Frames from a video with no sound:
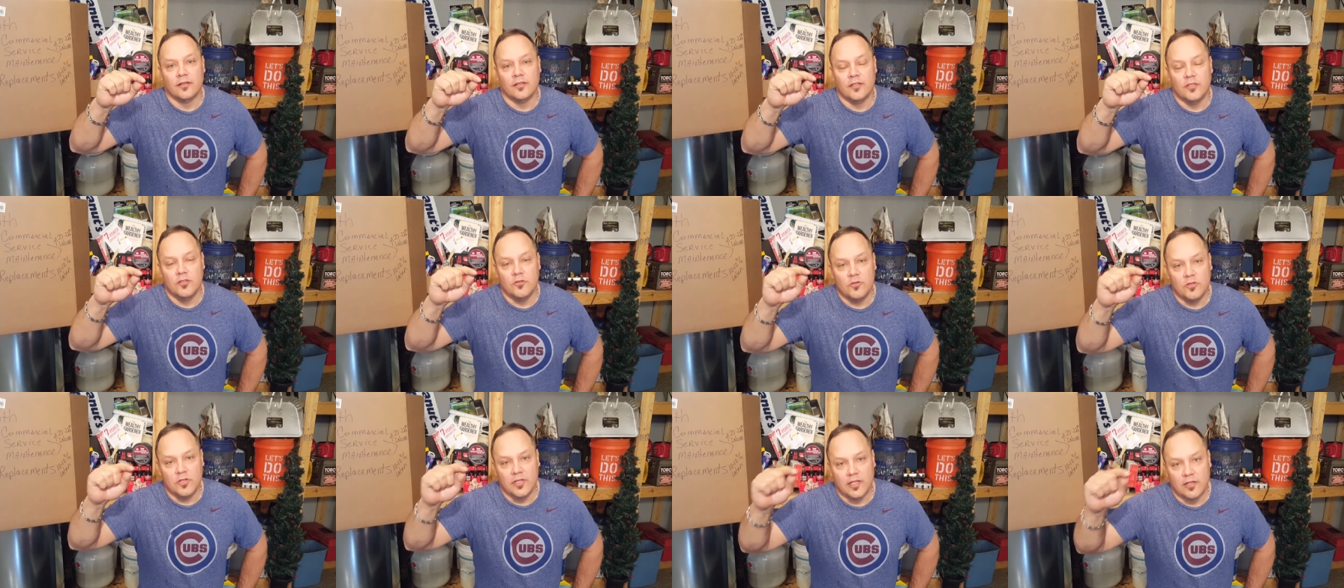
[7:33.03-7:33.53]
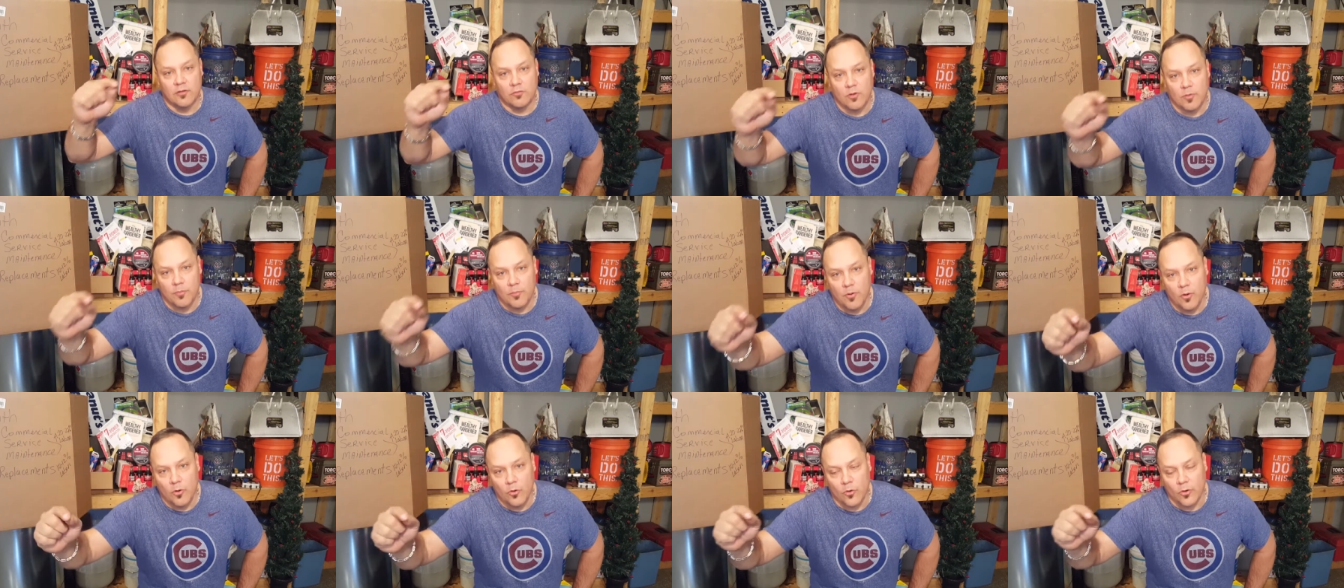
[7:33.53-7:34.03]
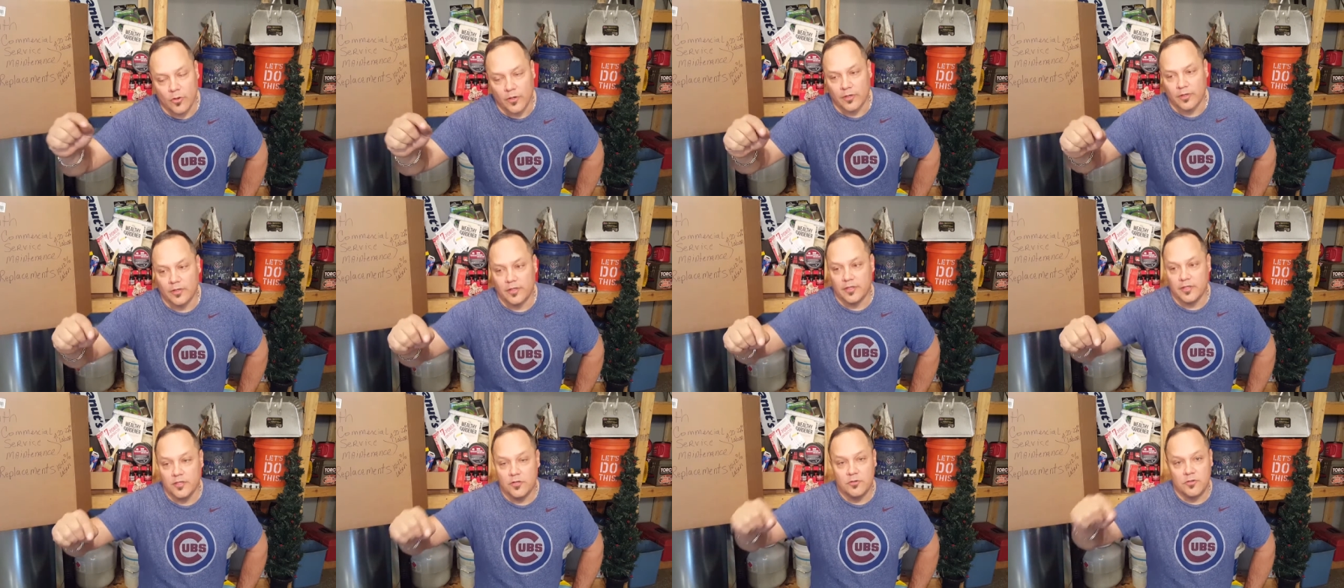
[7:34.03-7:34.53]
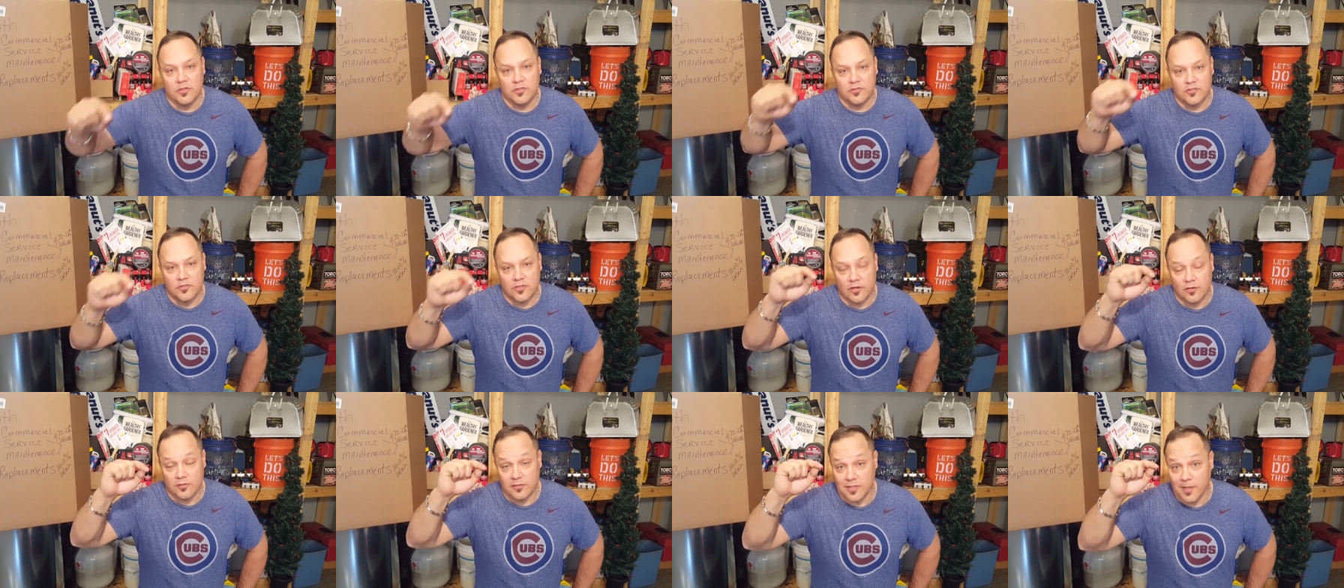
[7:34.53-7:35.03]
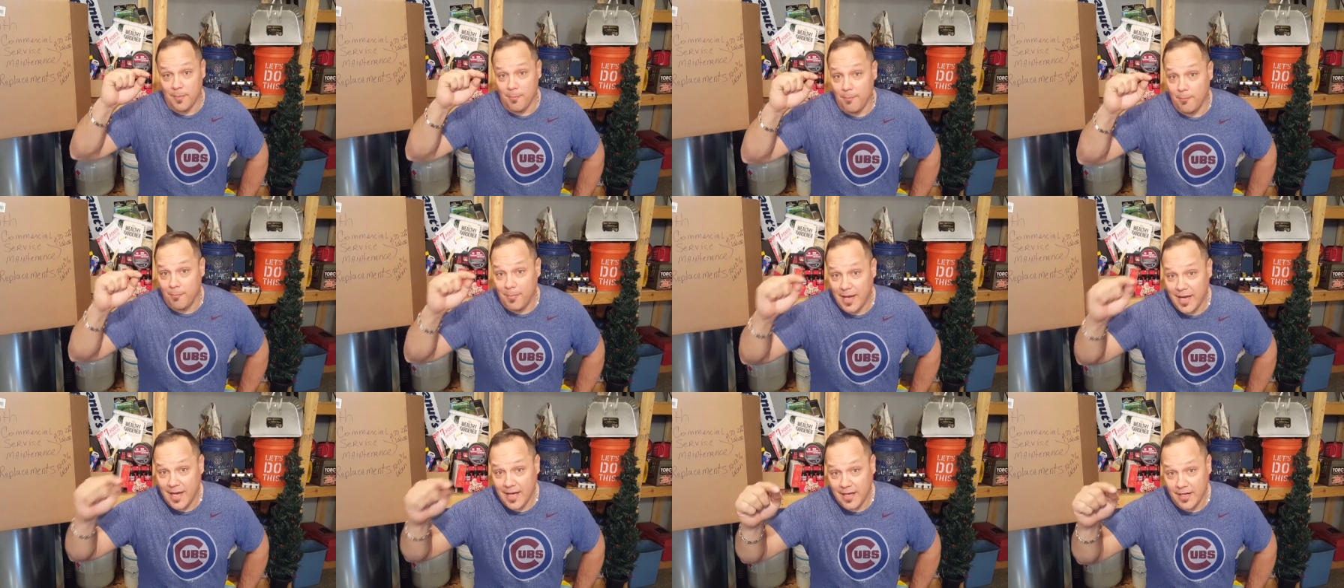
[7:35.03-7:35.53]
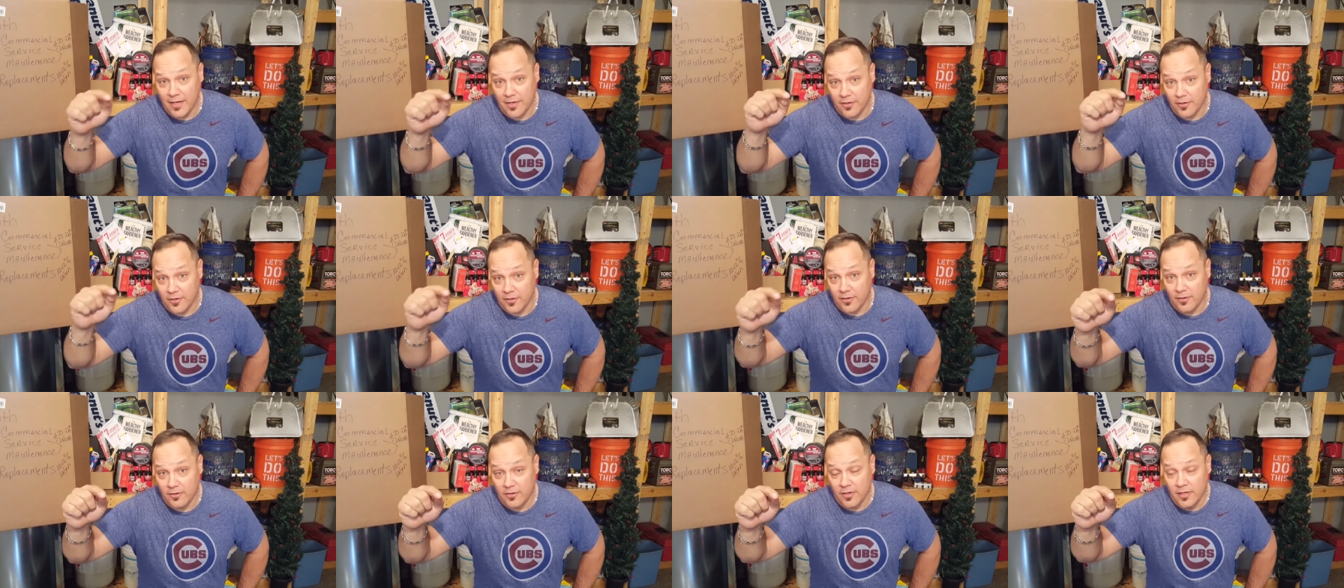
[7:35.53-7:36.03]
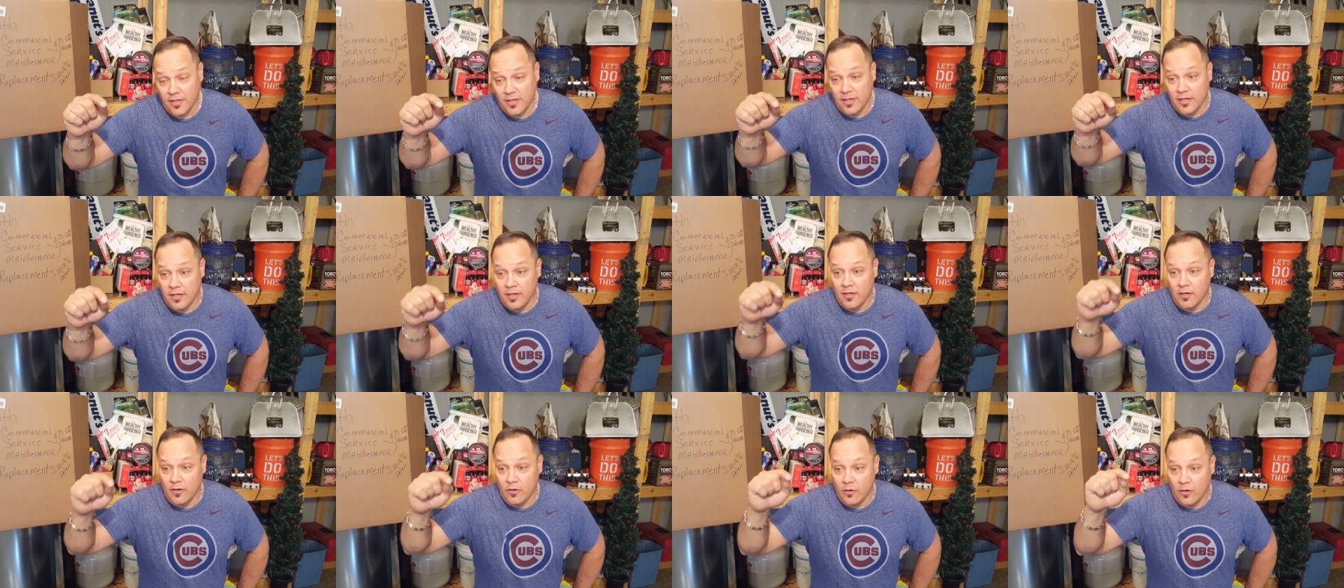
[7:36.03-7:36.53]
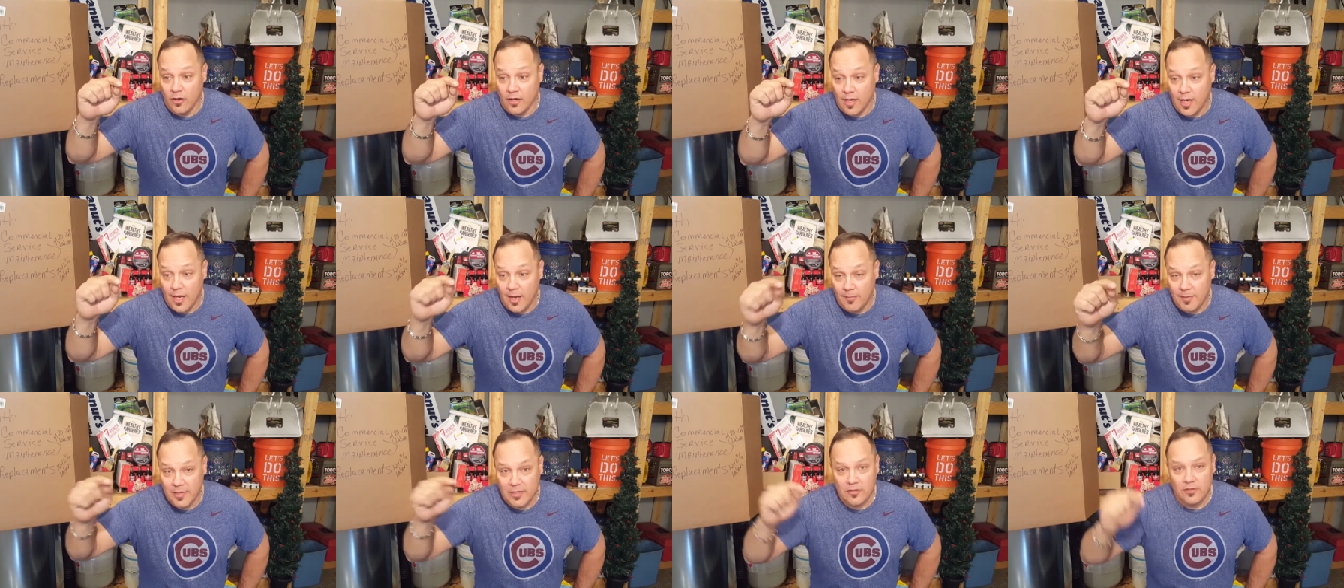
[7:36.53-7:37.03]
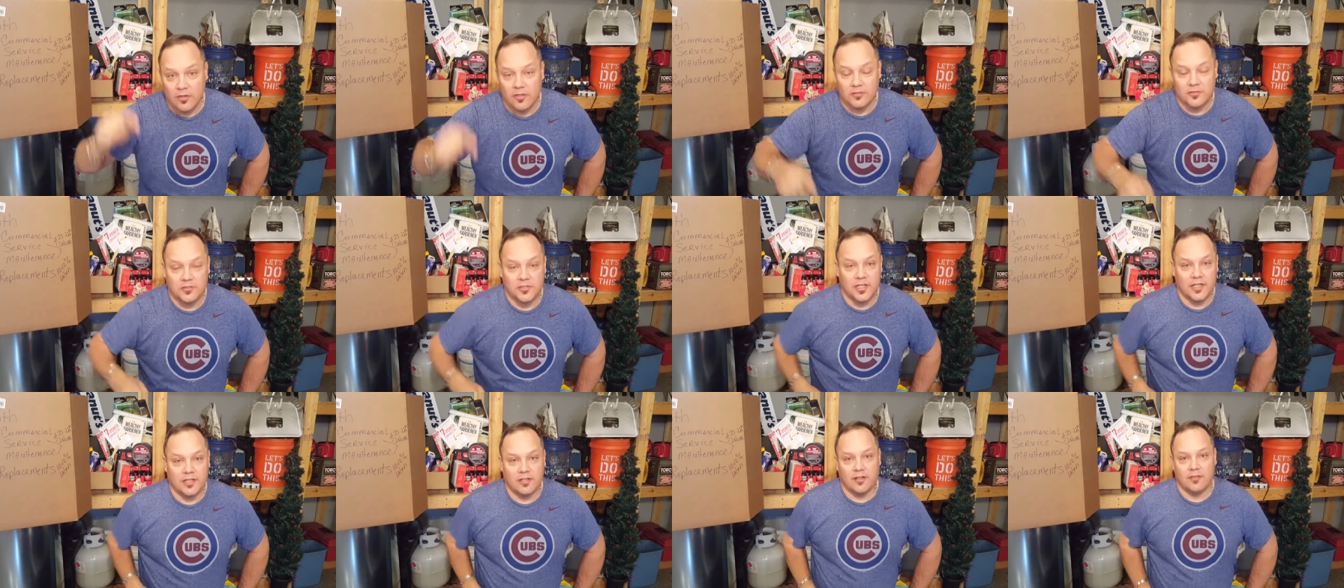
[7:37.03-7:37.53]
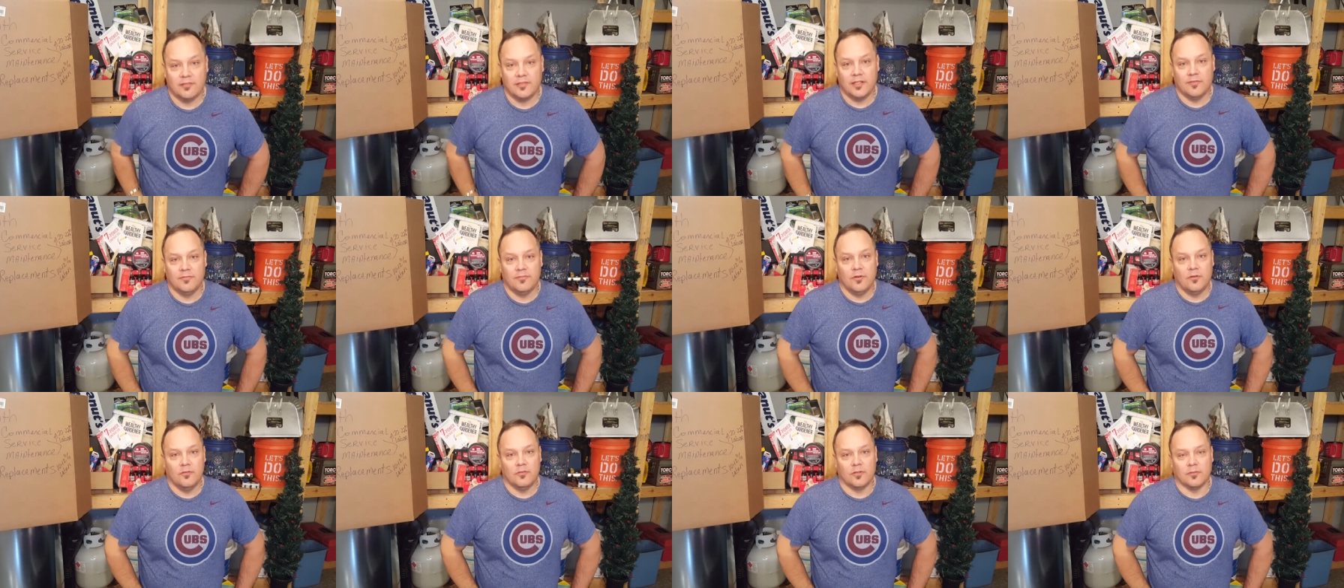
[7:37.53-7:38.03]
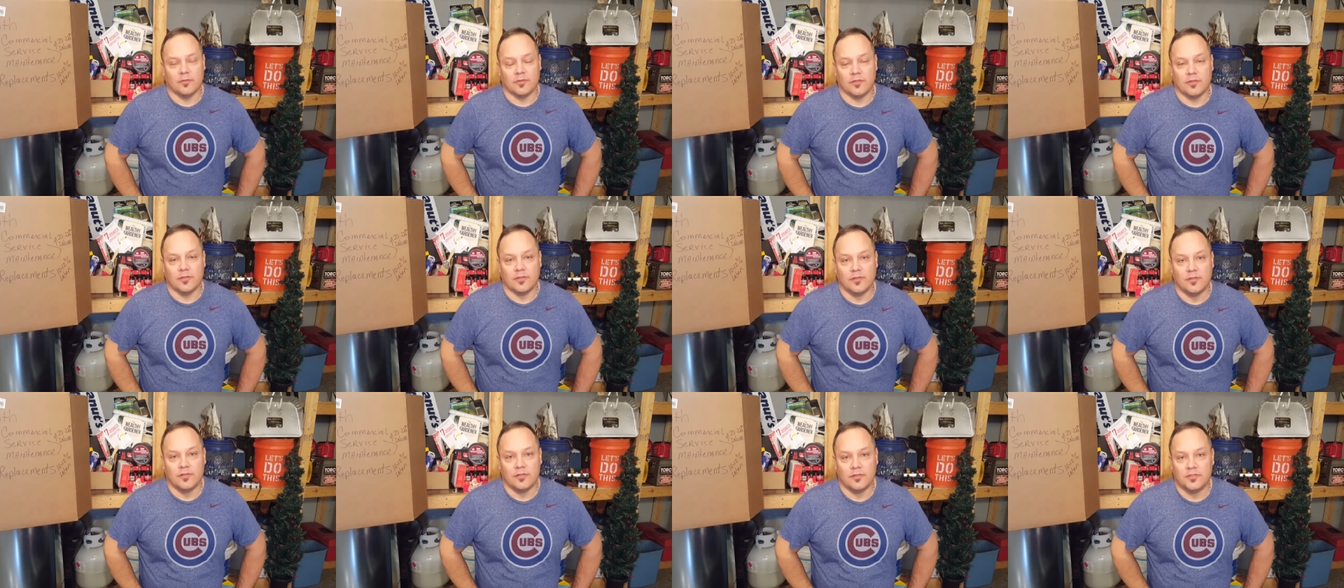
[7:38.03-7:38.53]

you can get a report. You can start to monitor how many calls you're getting off that phone number.